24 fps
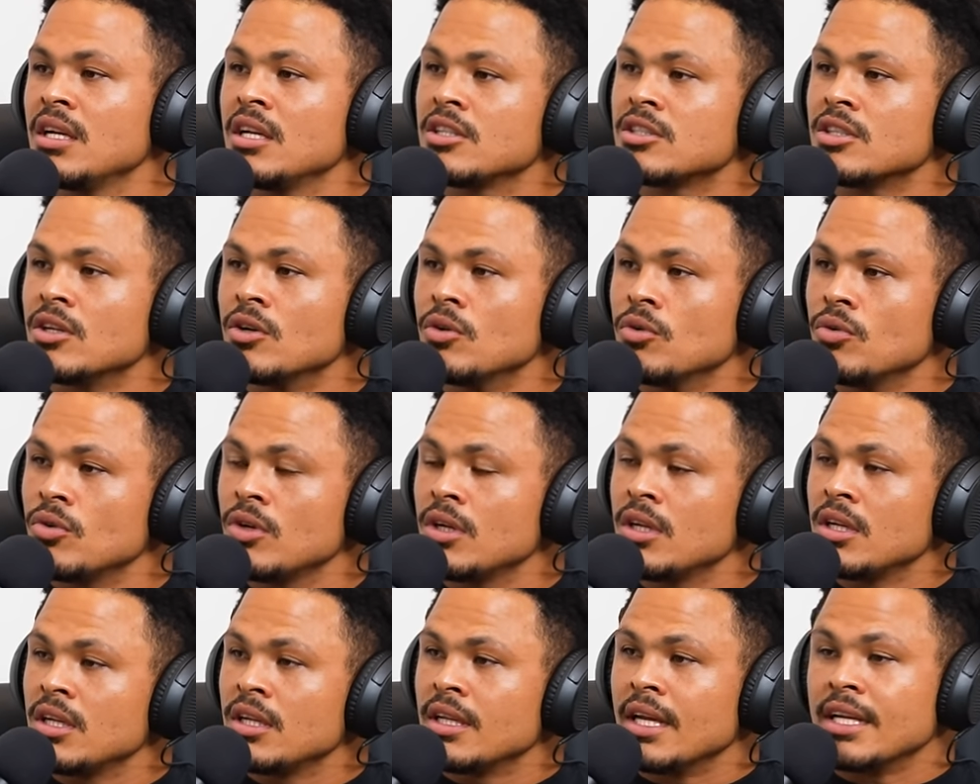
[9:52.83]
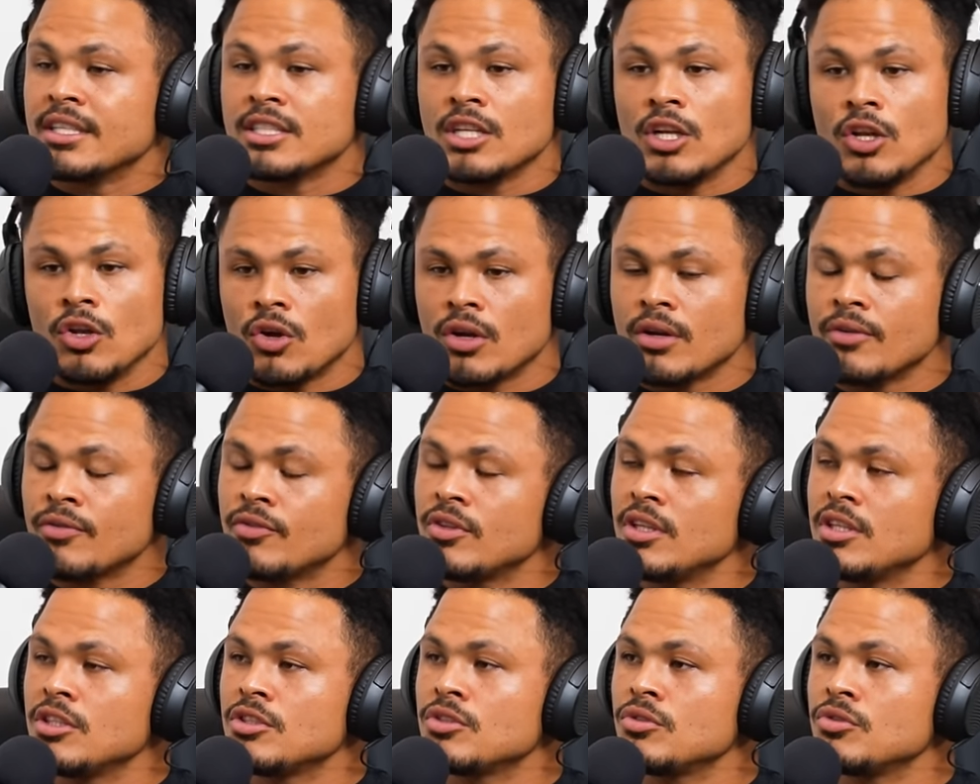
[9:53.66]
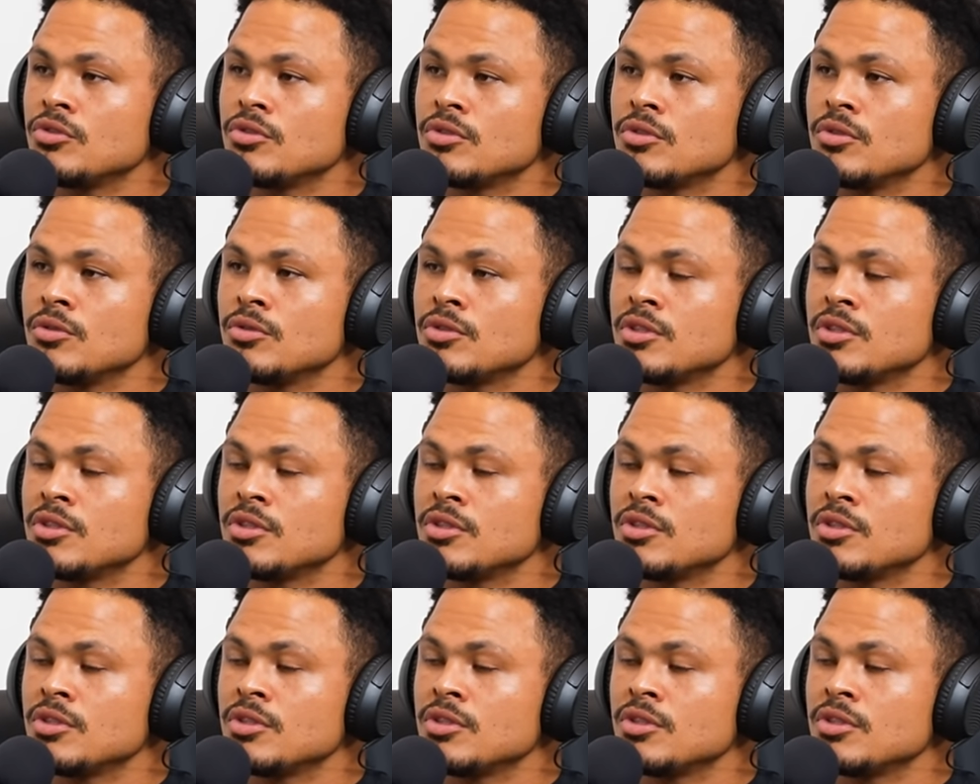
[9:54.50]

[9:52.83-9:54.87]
So there's a lot of things to to